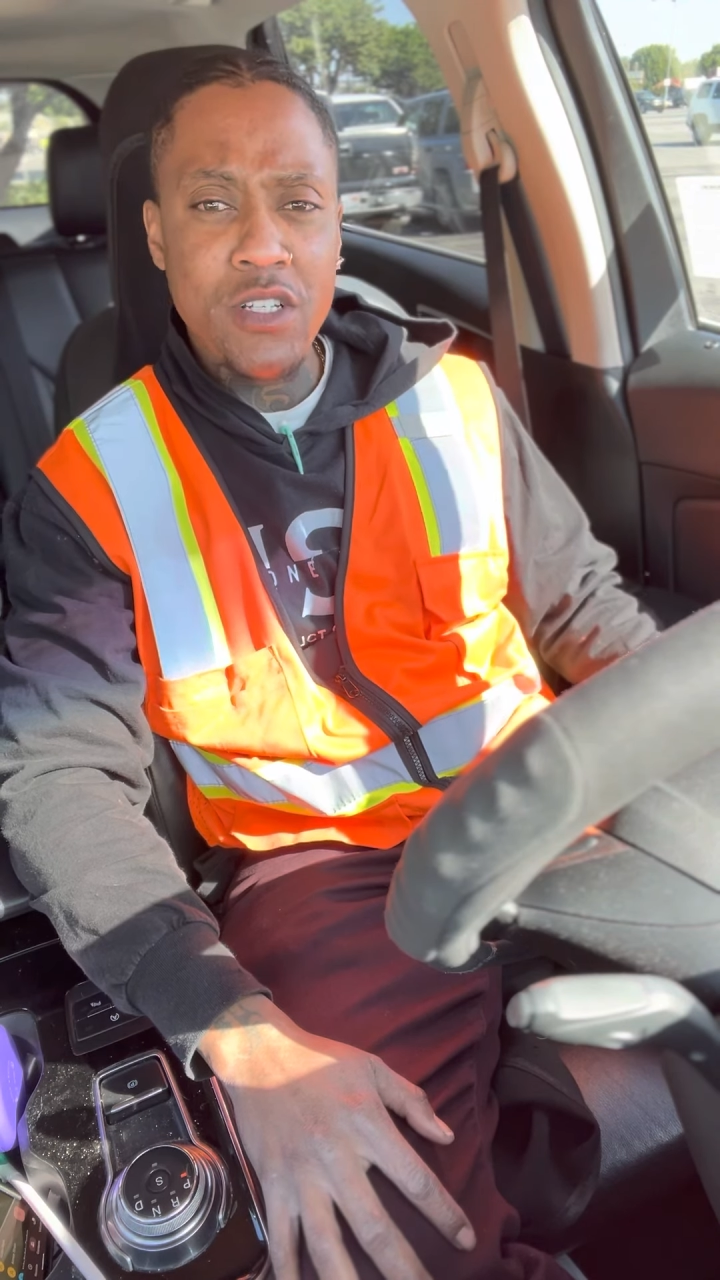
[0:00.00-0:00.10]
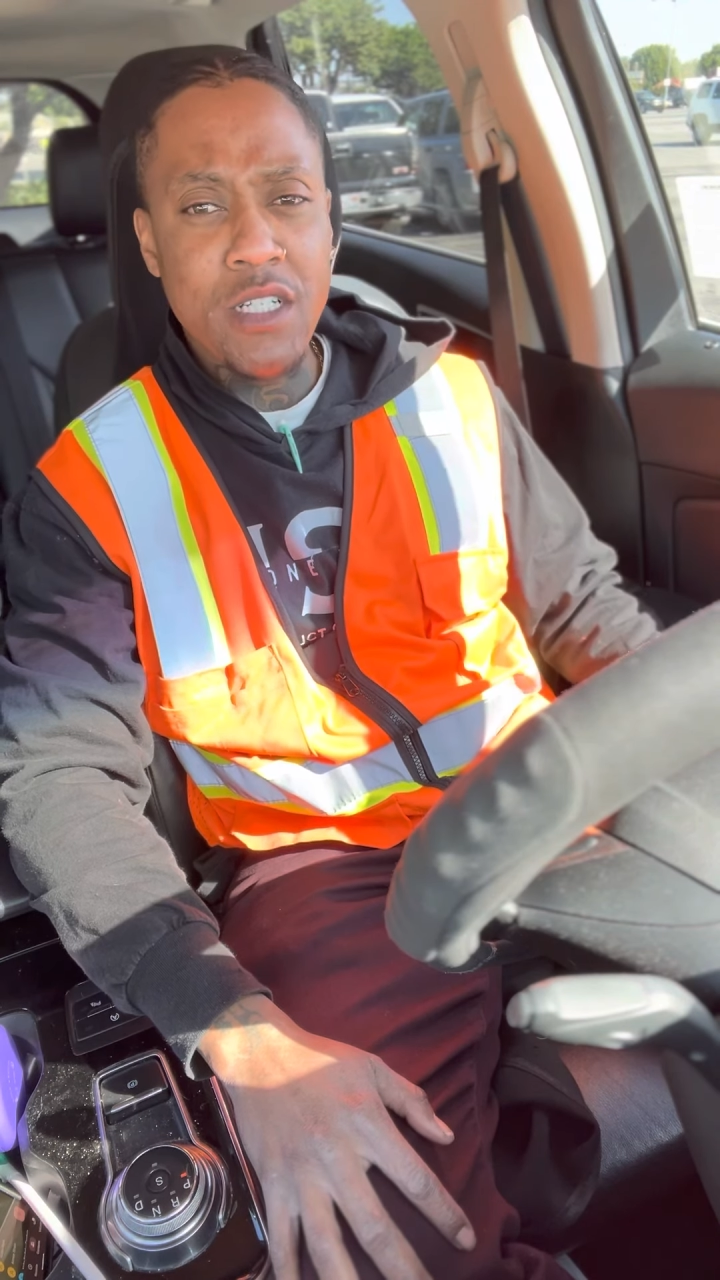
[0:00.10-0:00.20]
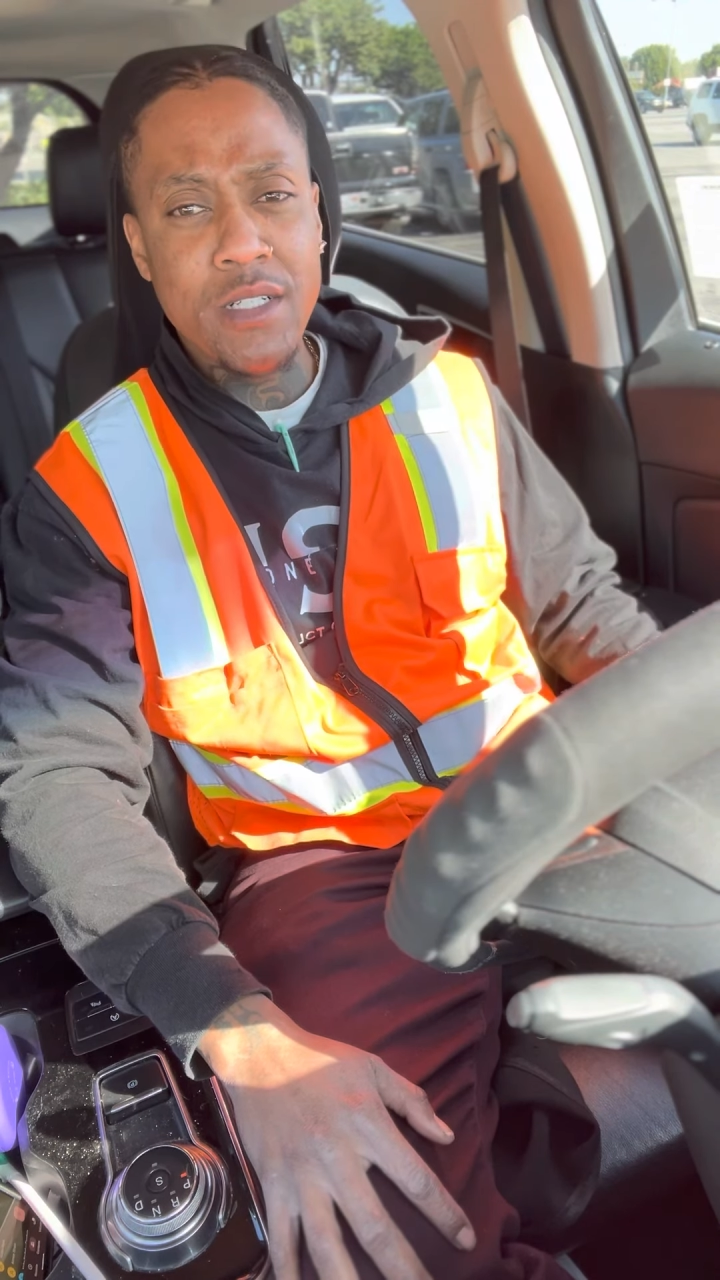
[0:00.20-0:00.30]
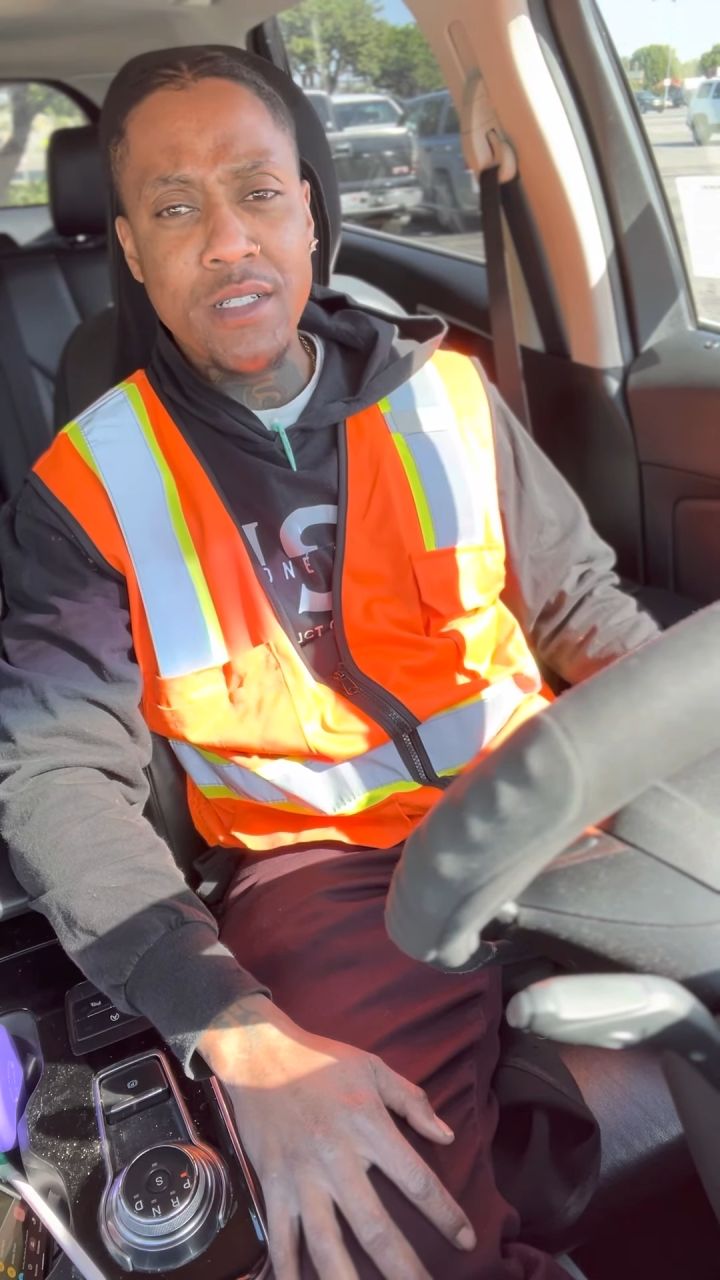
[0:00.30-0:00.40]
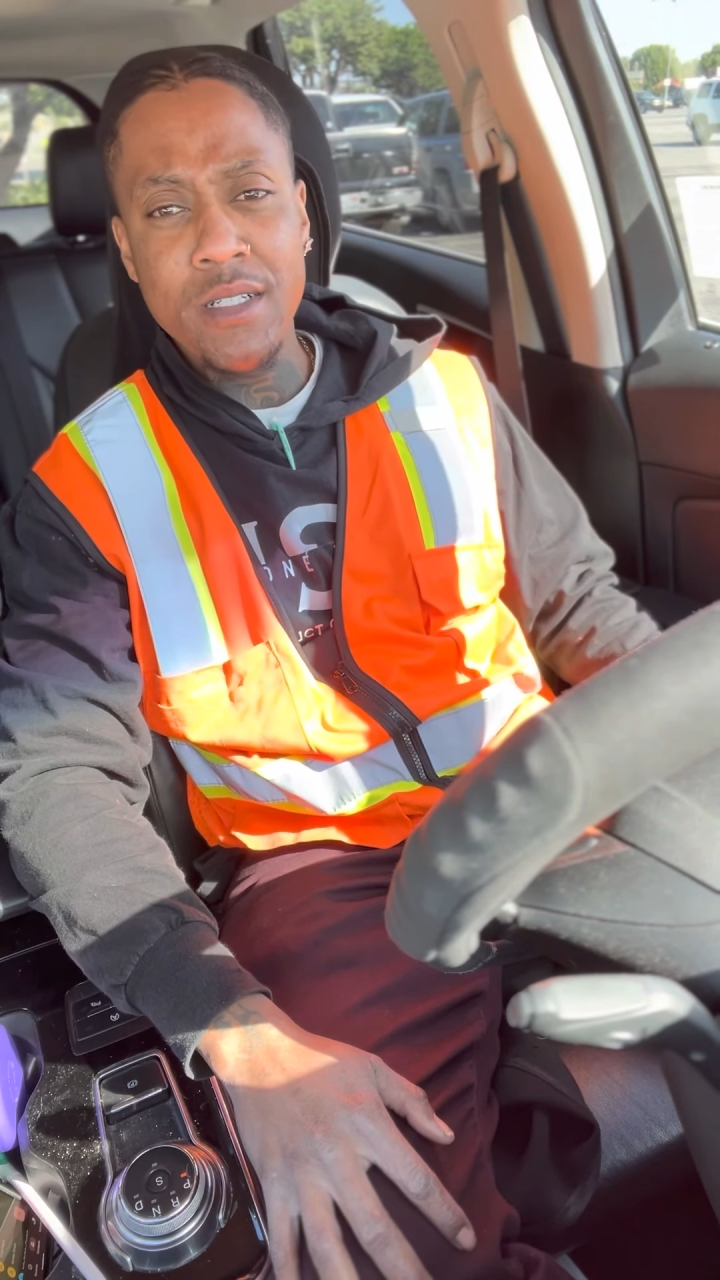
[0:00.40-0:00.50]

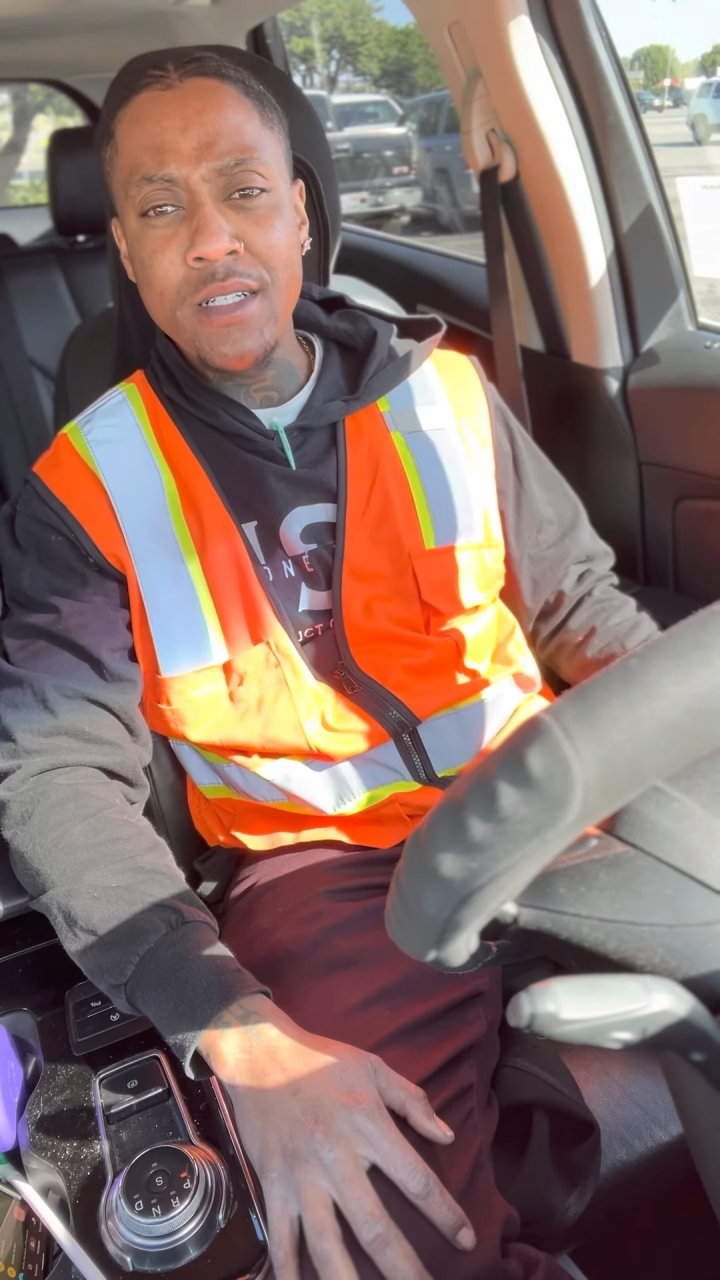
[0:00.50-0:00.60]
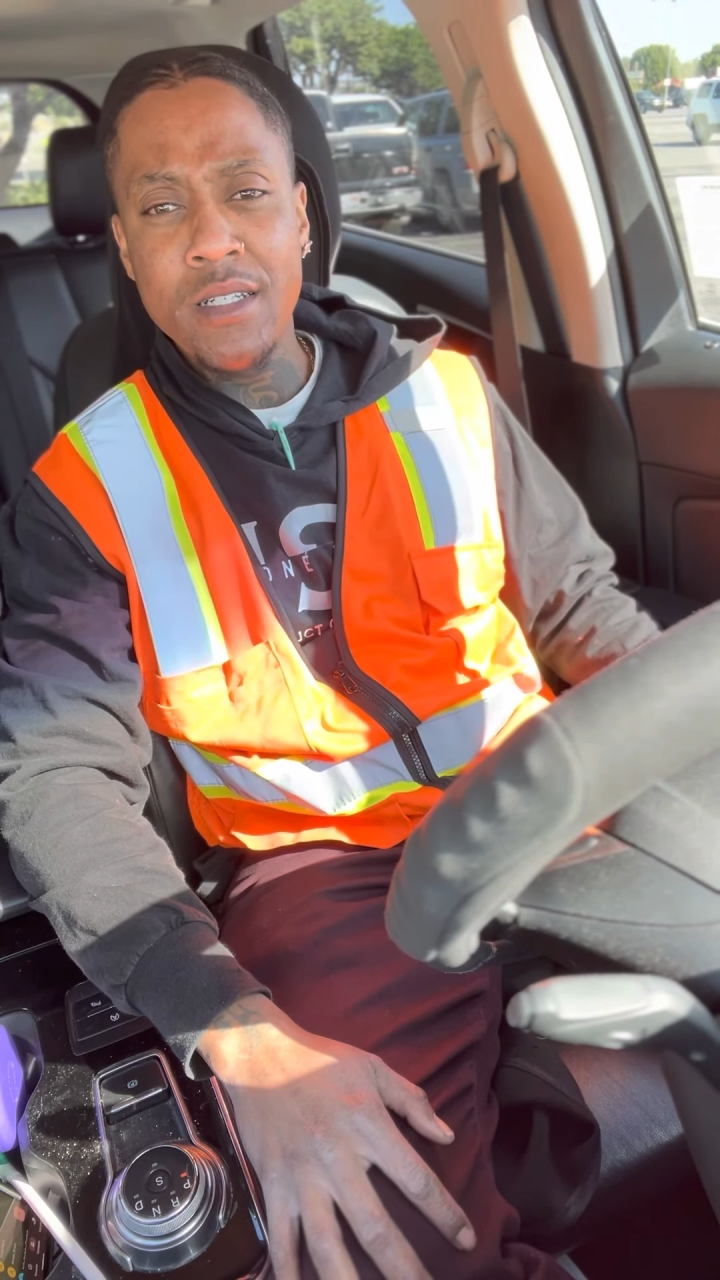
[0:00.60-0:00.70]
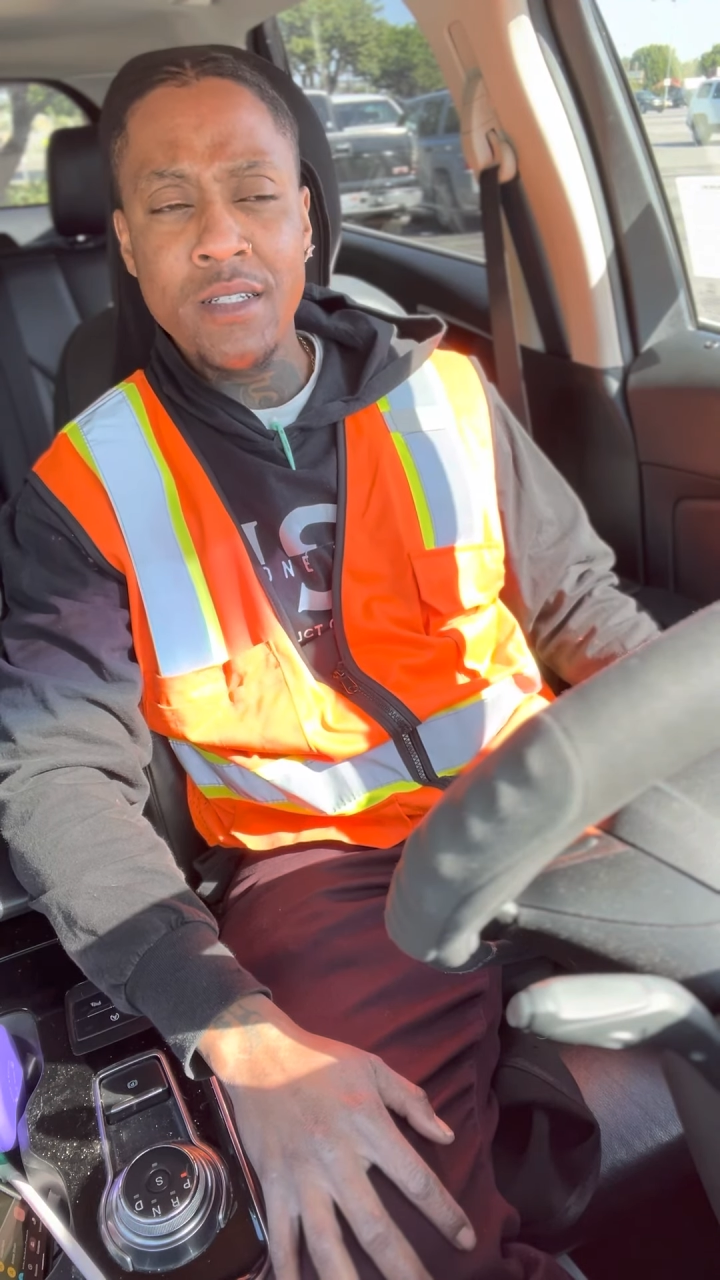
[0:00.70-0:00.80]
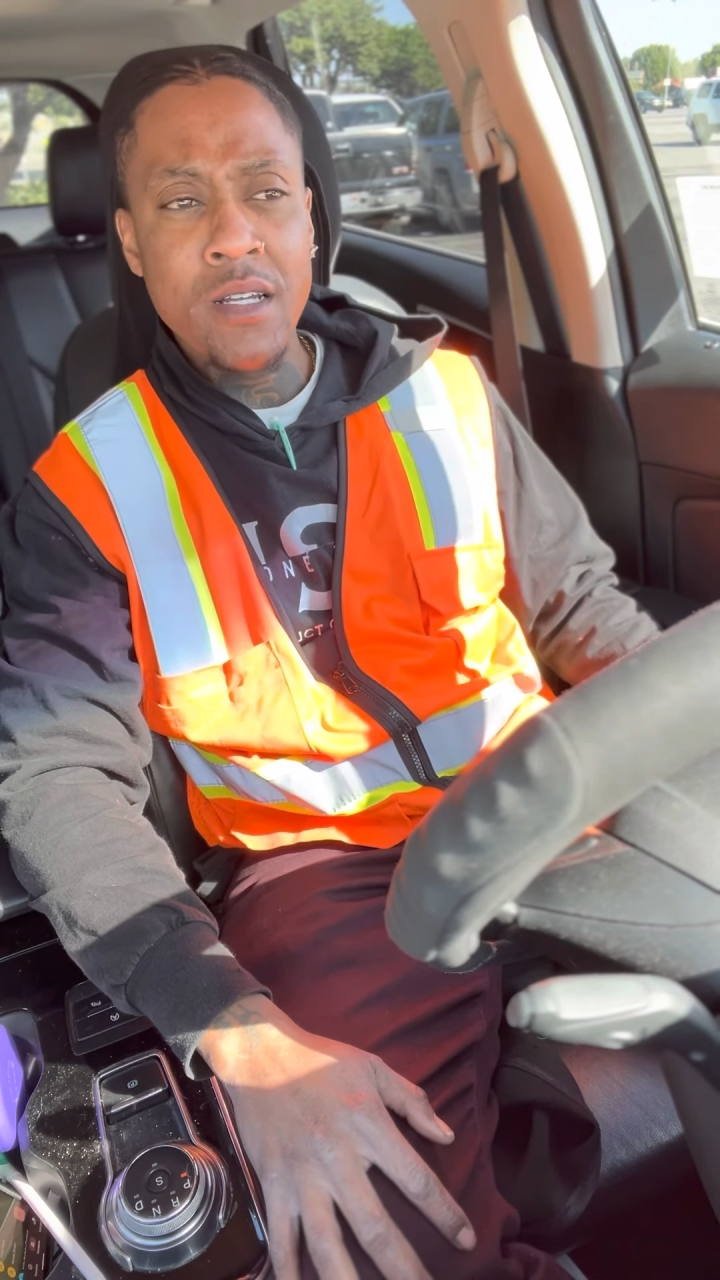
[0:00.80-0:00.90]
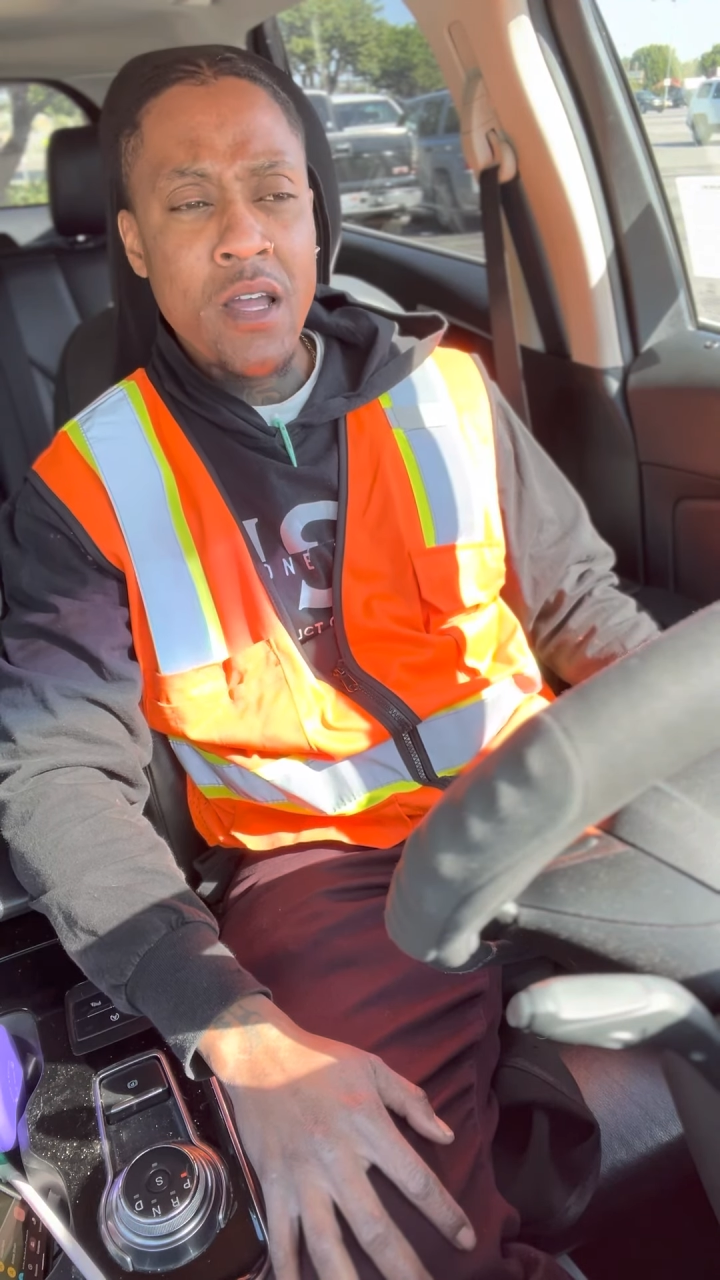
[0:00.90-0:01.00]
looked good,
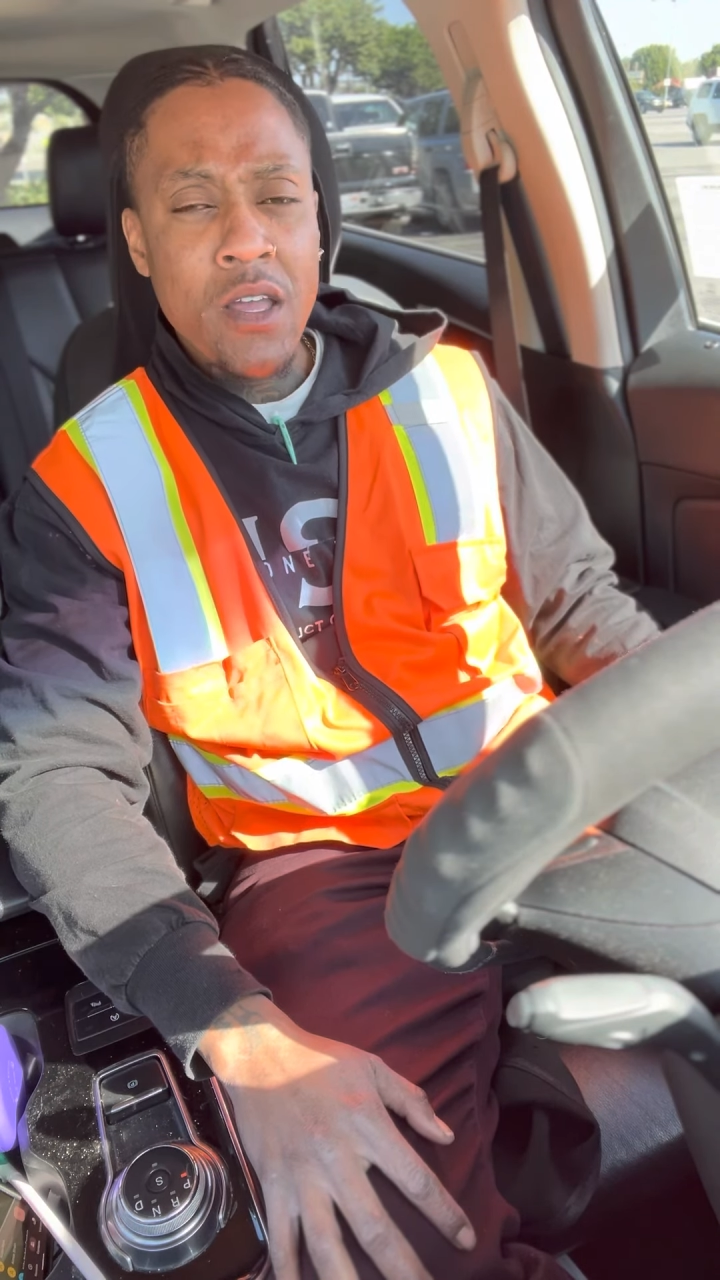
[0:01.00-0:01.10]
and